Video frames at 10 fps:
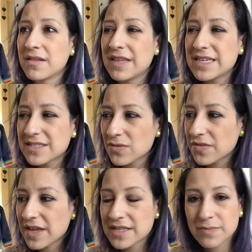these sort
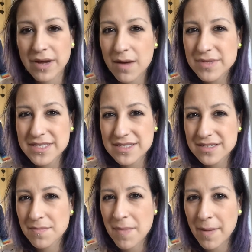of things become a
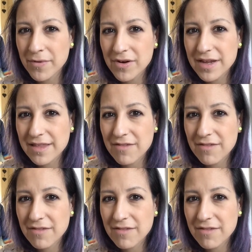distant memory.